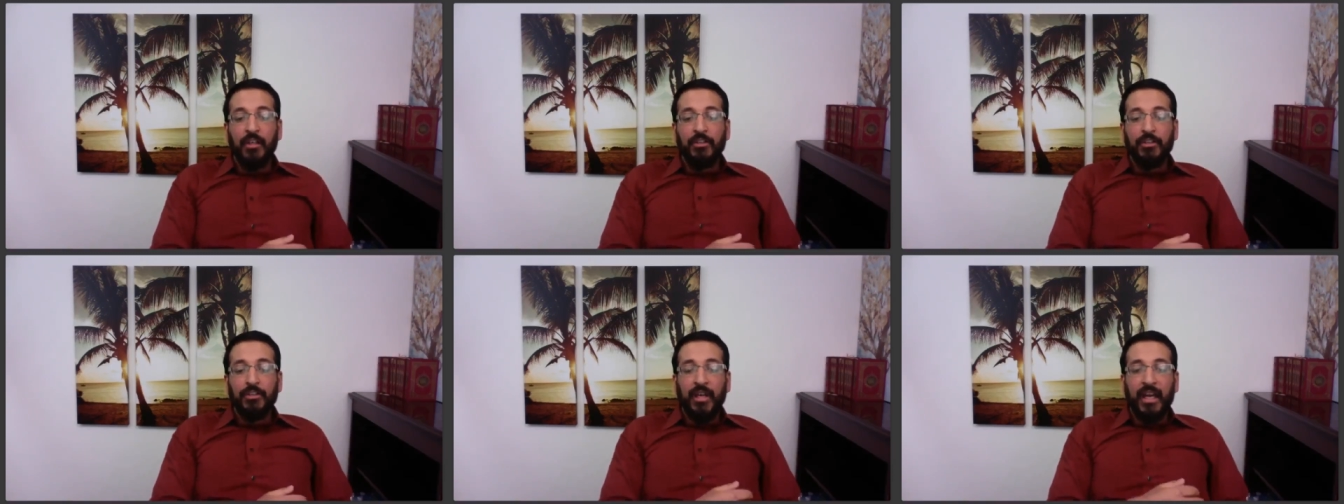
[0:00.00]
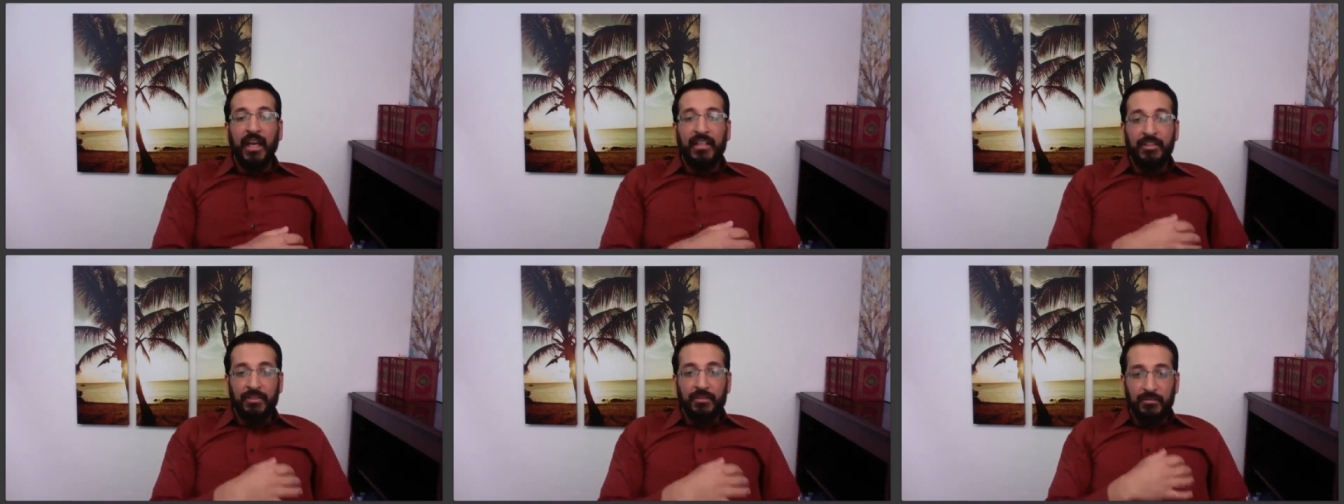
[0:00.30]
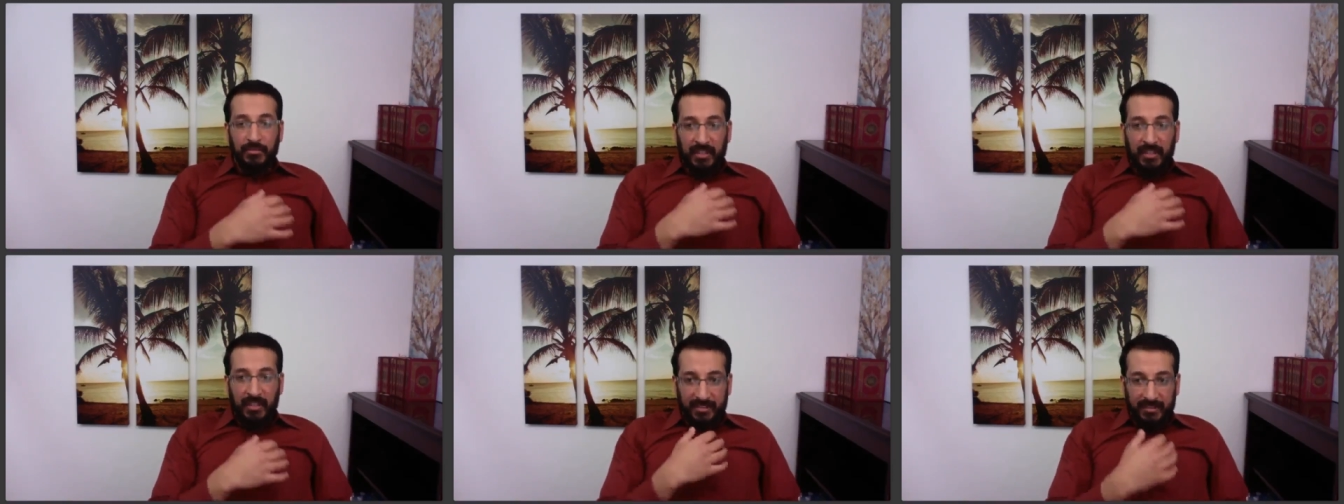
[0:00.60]
try
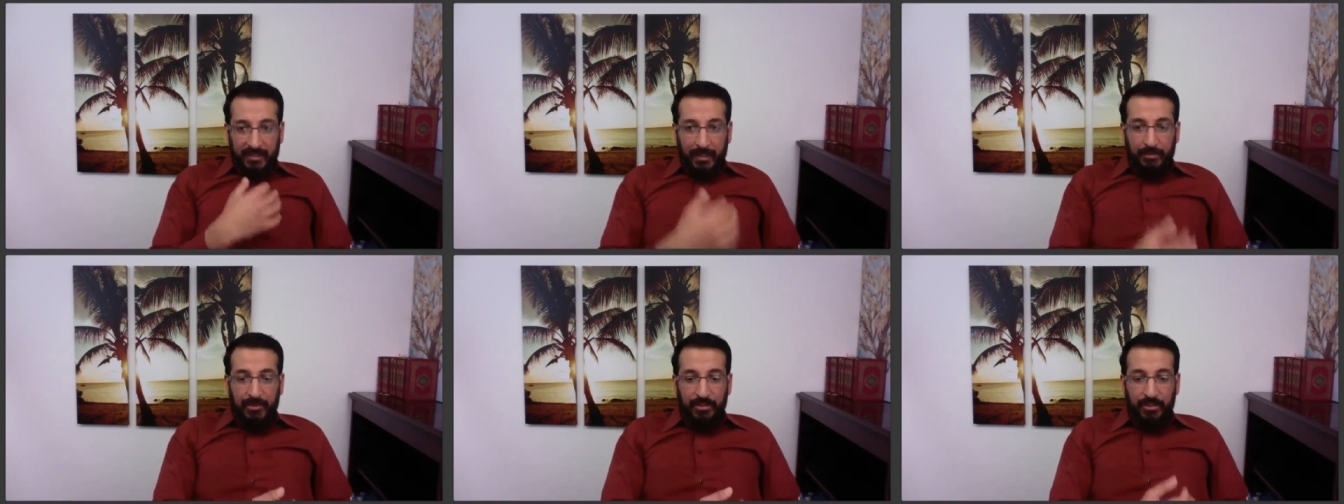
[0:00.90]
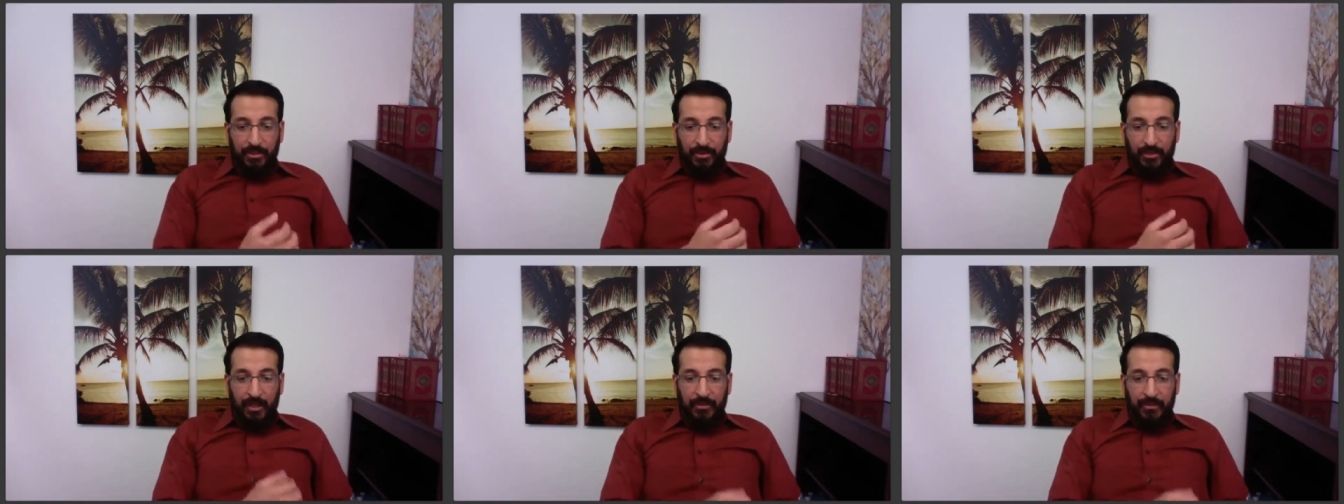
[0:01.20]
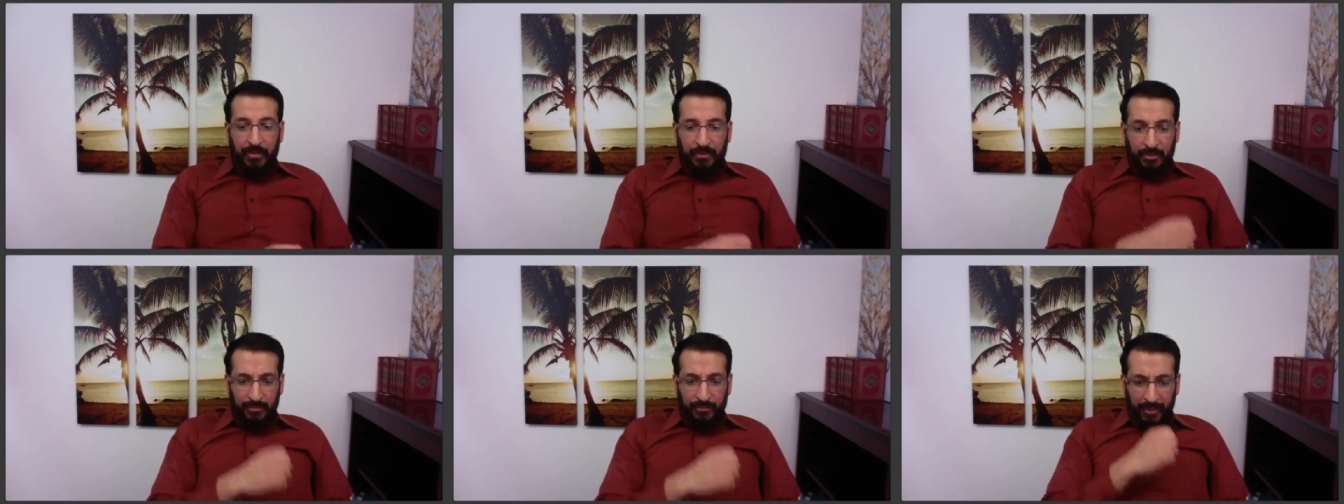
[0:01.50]
and take steps to
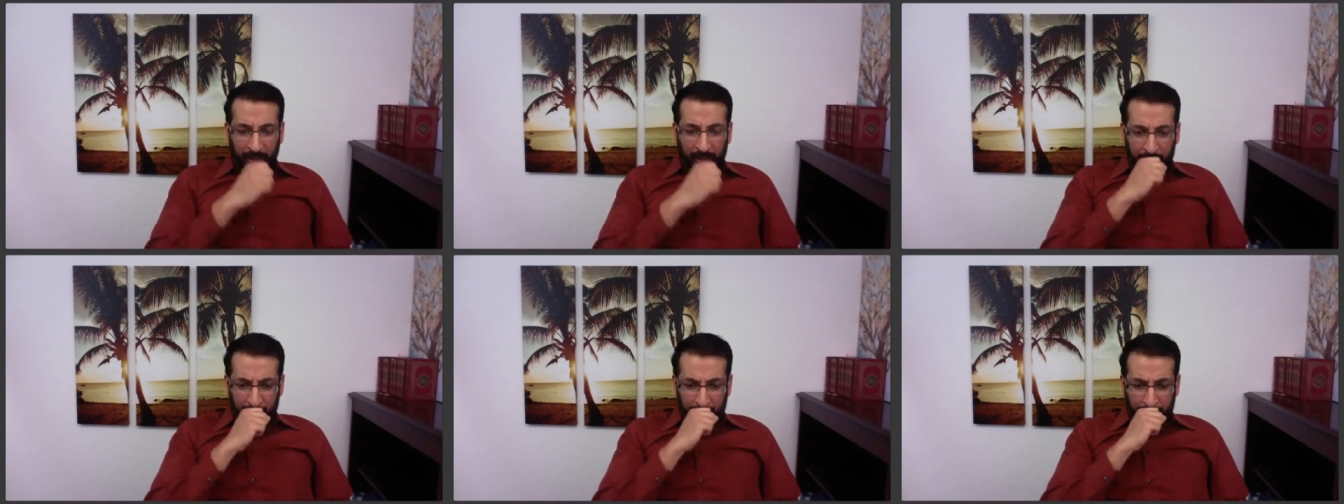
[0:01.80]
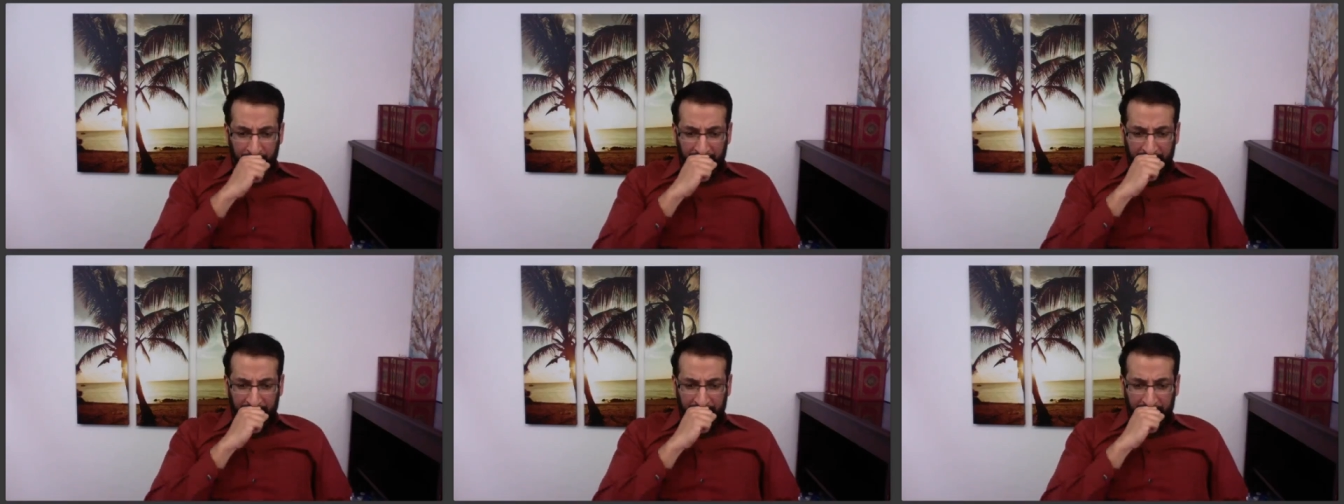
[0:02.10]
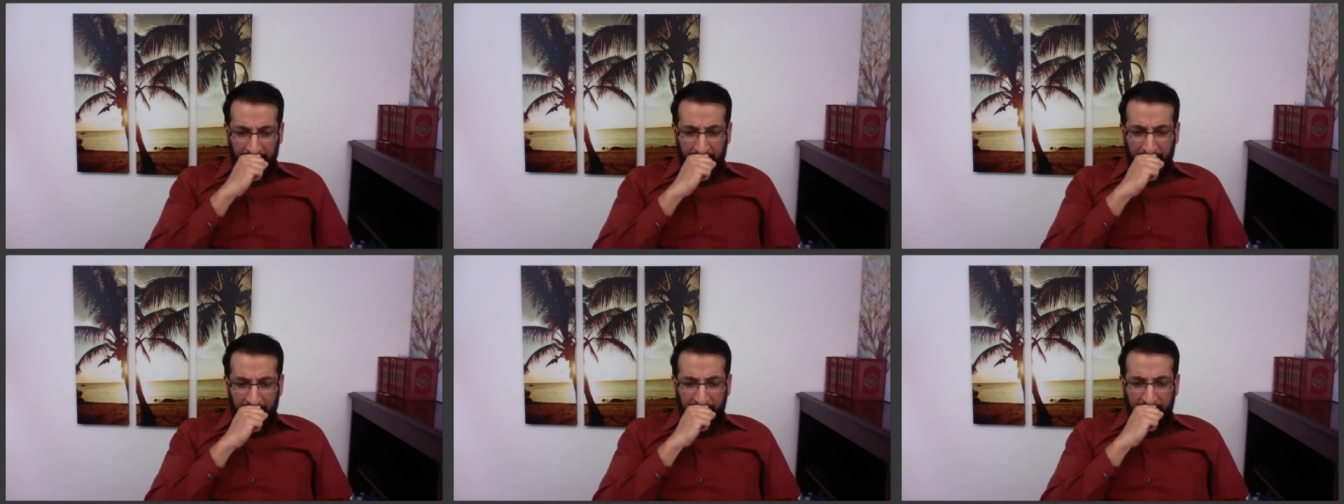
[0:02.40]
strengthen your family
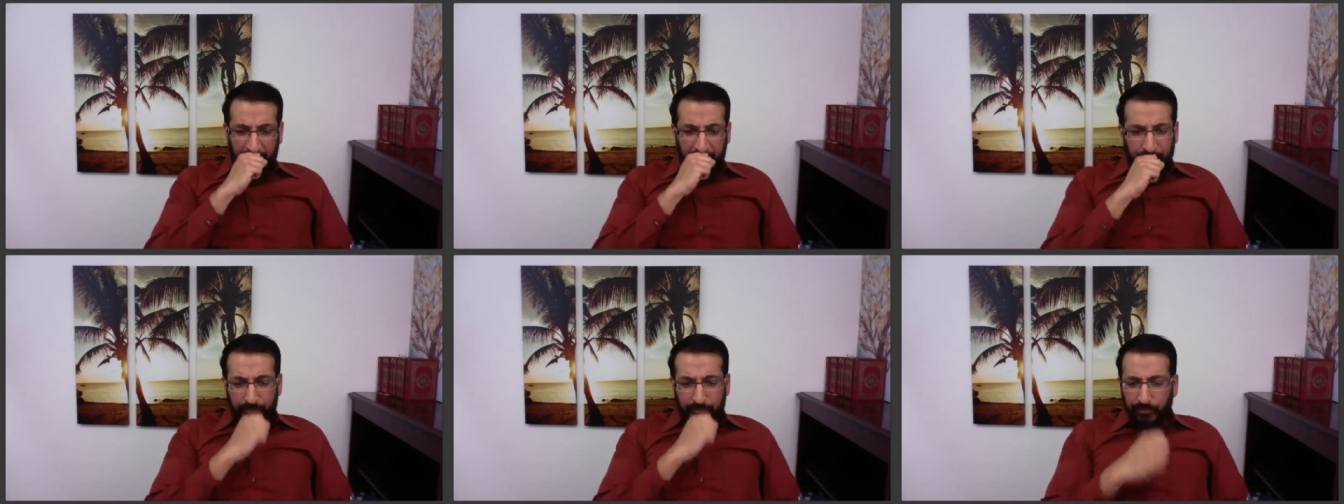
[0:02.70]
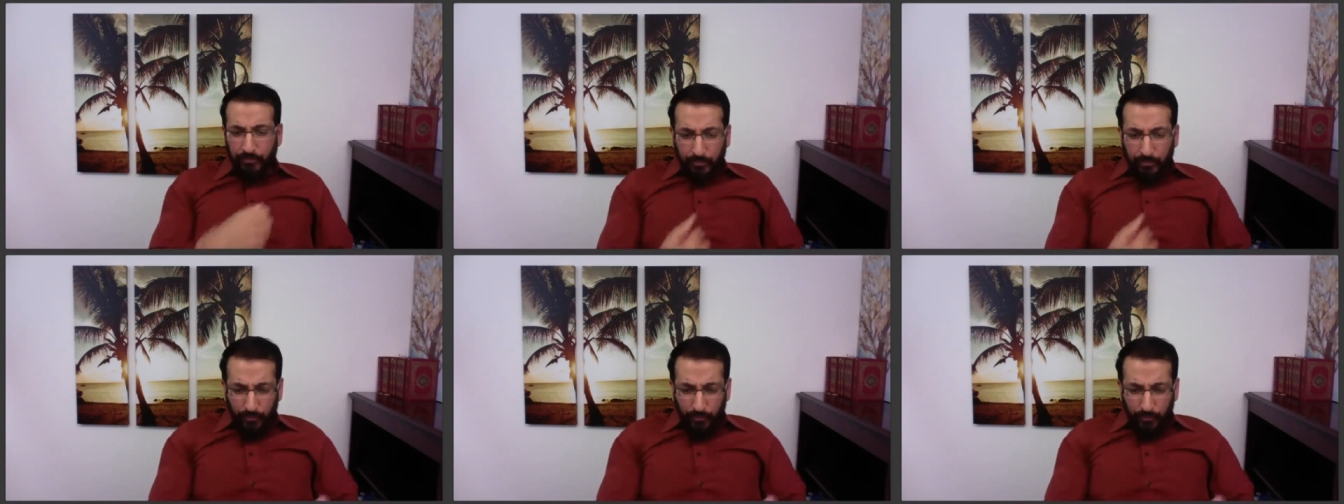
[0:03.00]
bonds, right?